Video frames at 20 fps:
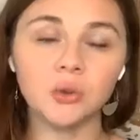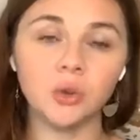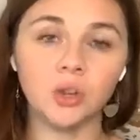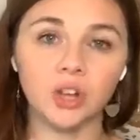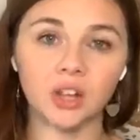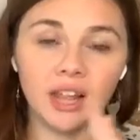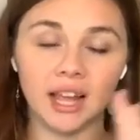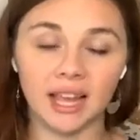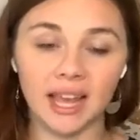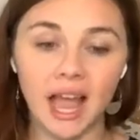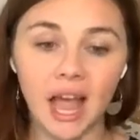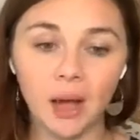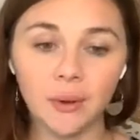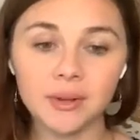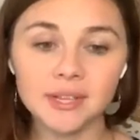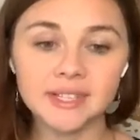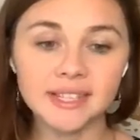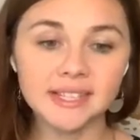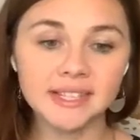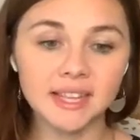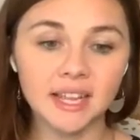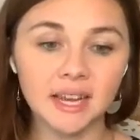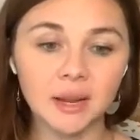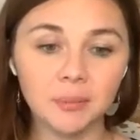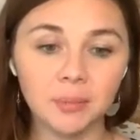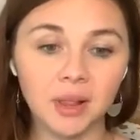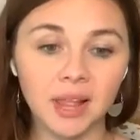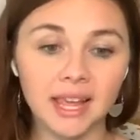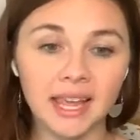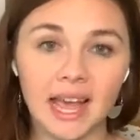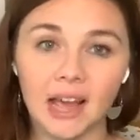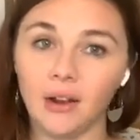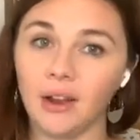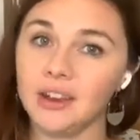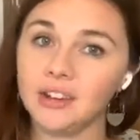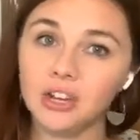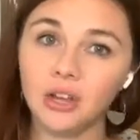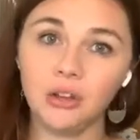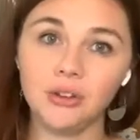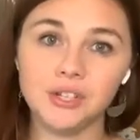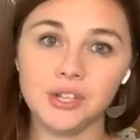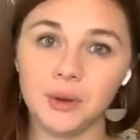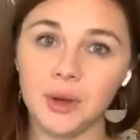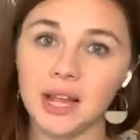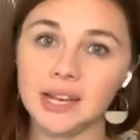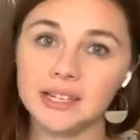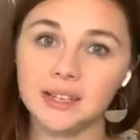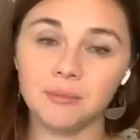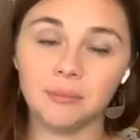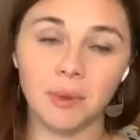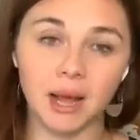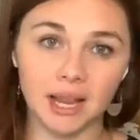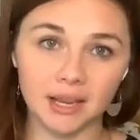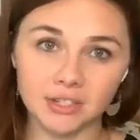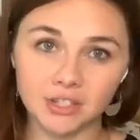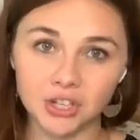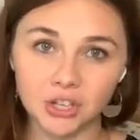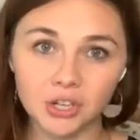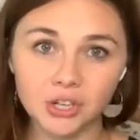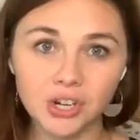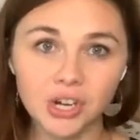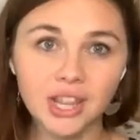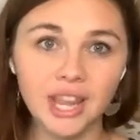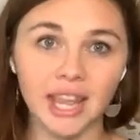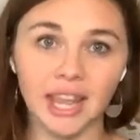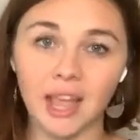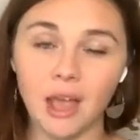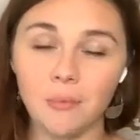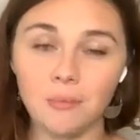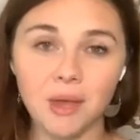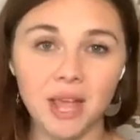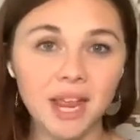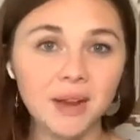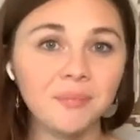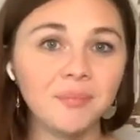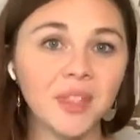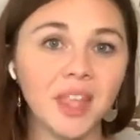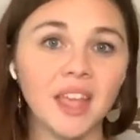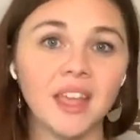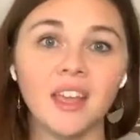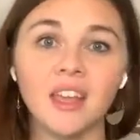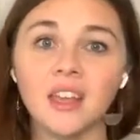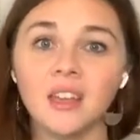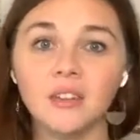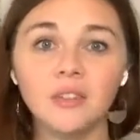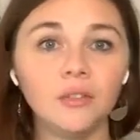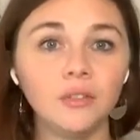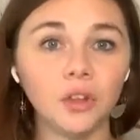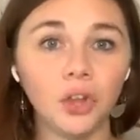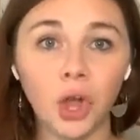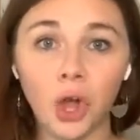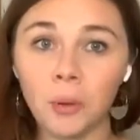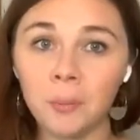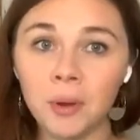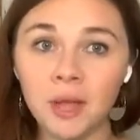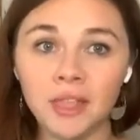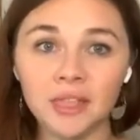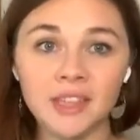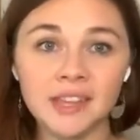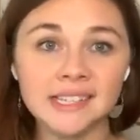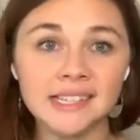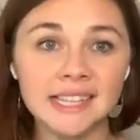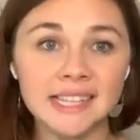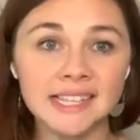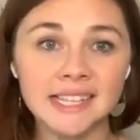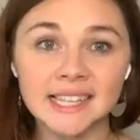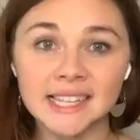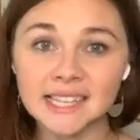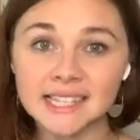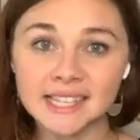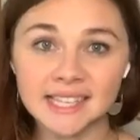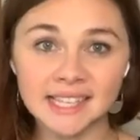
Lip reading: to look like? How is this going to play out? I told you, my children, they come in, go put this, this, and